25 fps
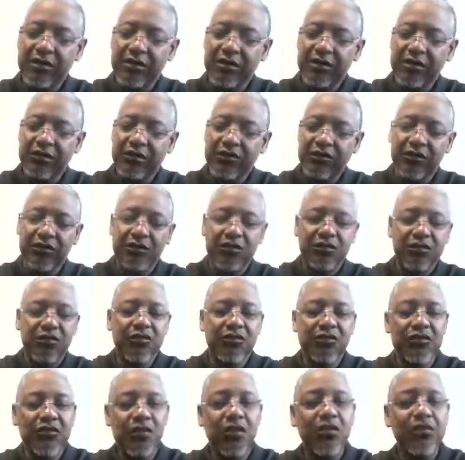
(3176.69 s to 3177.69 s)
is
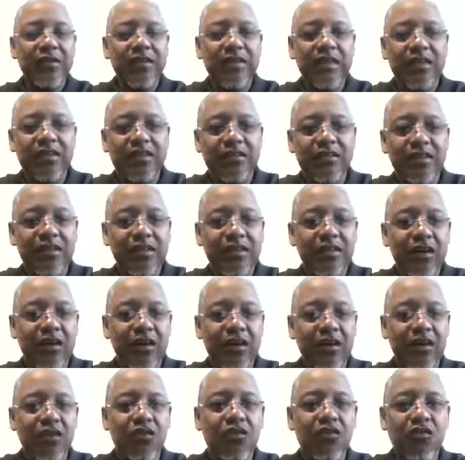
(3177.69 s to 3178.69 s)
COVID-19
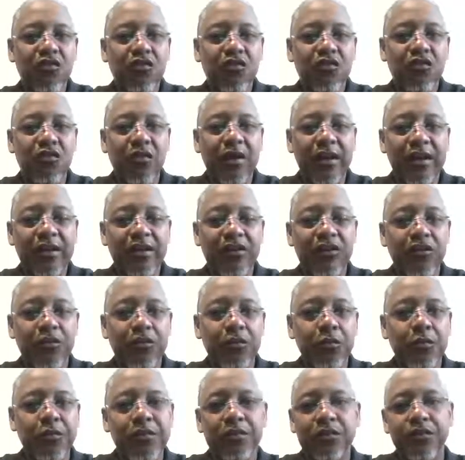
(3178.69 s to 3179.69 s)
a chronic or
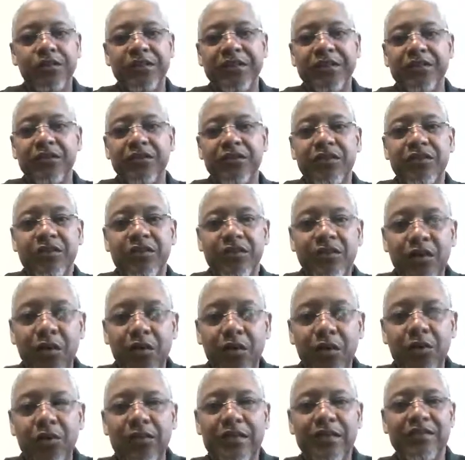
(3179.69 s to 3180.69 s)
critical illness?
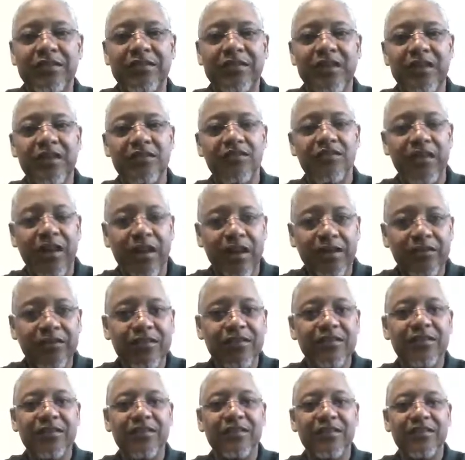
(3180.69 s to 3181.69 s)
No, it's a
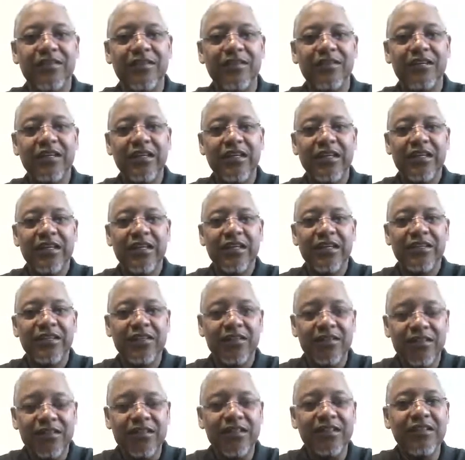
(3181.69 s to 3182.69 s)
virus, it's a
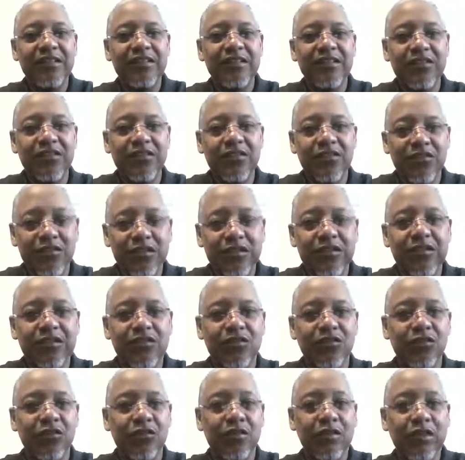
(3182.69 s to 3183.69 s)
disease or a
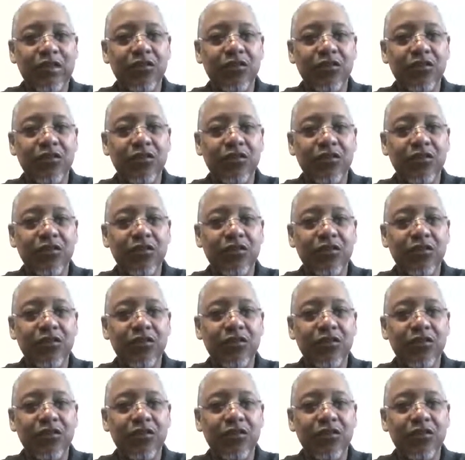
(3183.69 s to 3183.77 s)
sickness or an